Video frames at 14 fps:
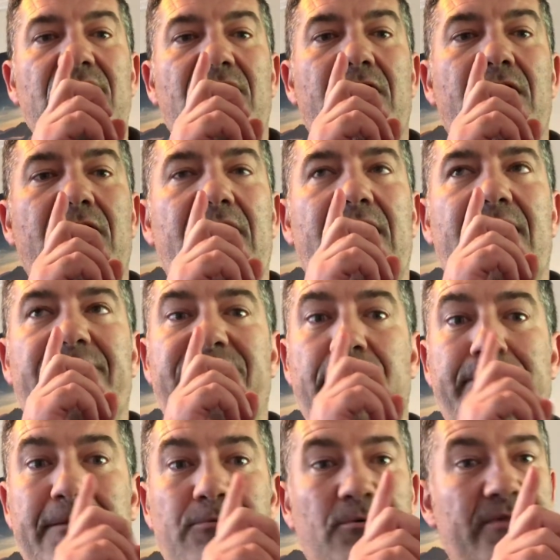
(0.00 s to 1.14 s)
uh, uh for
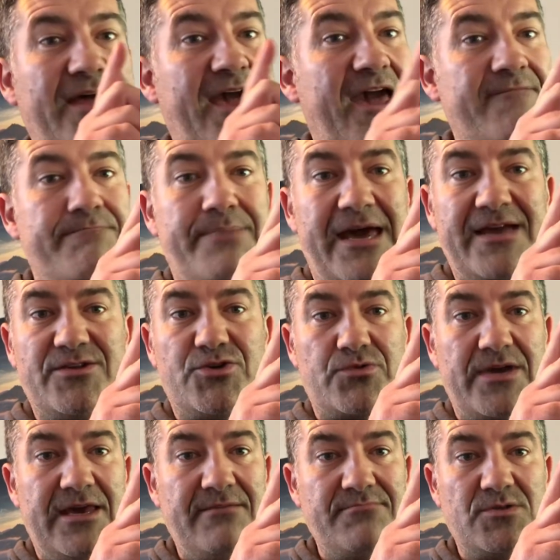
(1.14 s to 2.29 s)
people that have bad
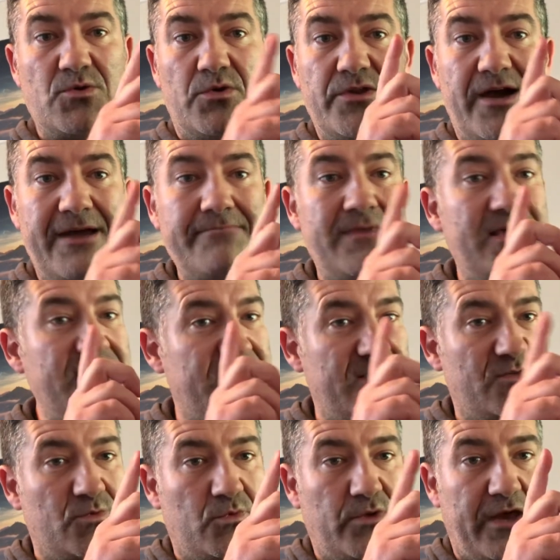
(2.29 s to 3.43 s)
dreams or nightmares.
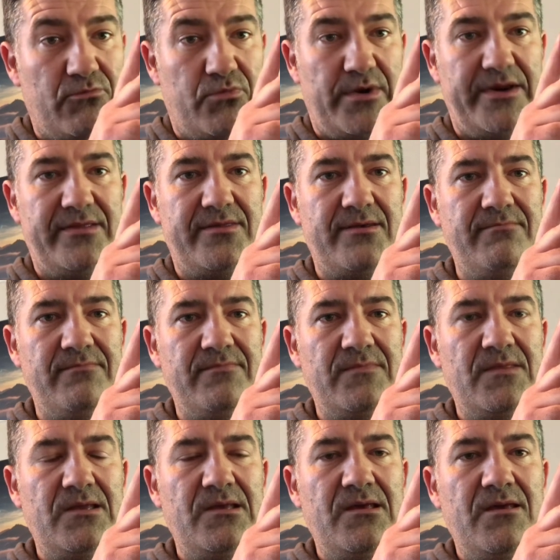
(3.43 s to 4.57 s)
This will get rid of them.
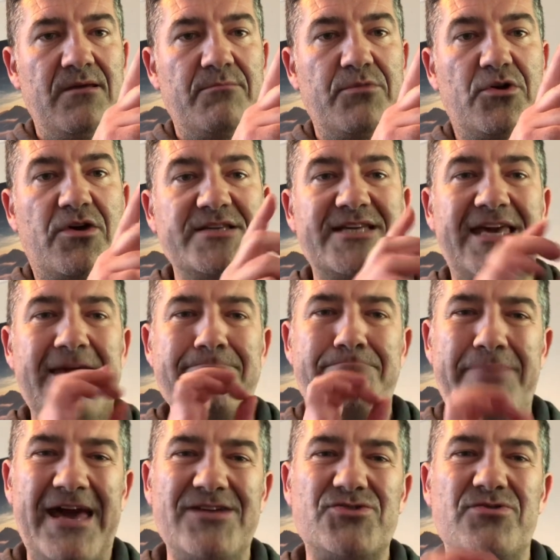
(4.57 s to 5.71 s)
Because again,
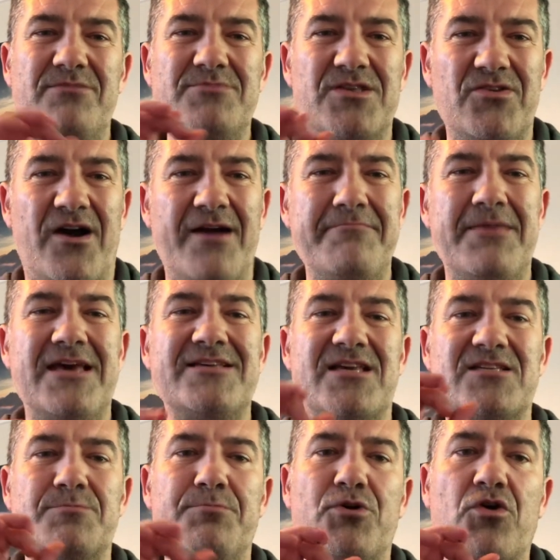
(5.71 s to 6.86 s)
bad dreams and nightmares,
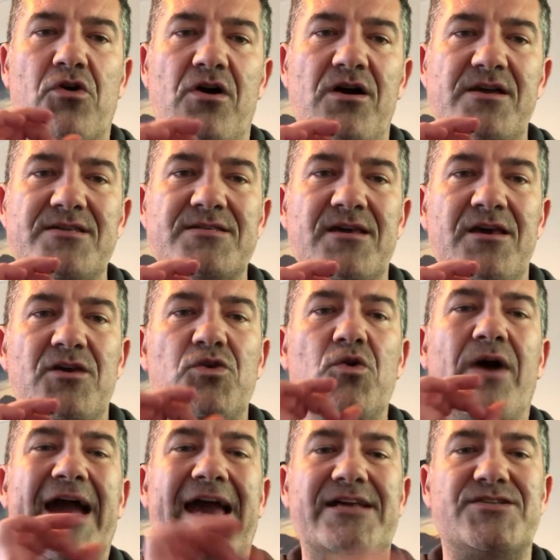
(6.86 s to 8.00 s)
it's because you're
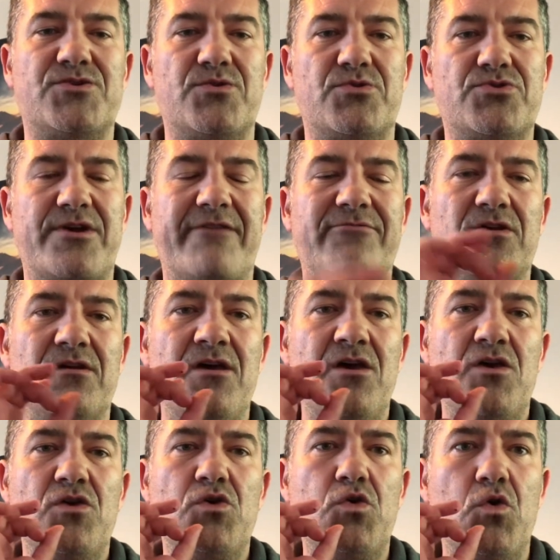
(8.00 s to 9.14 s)
astral traveling.
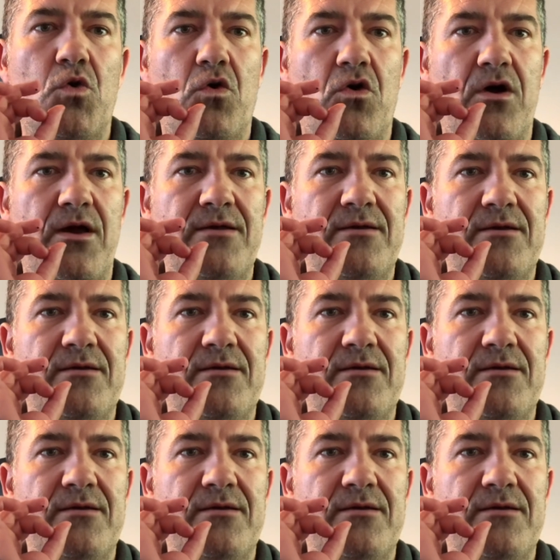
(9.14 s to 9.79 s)
You're